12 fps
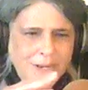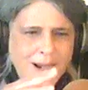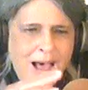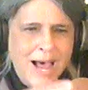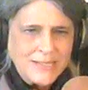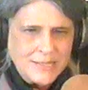
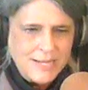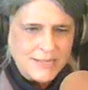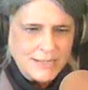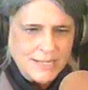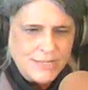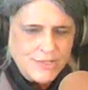
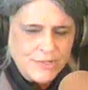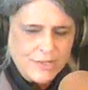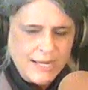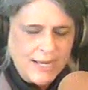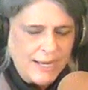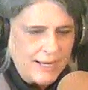nonsense
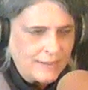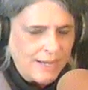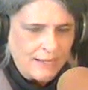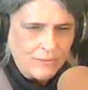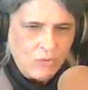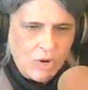yesterday
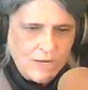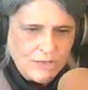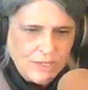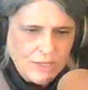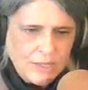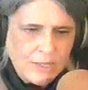in
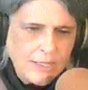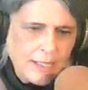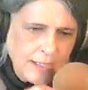Washington.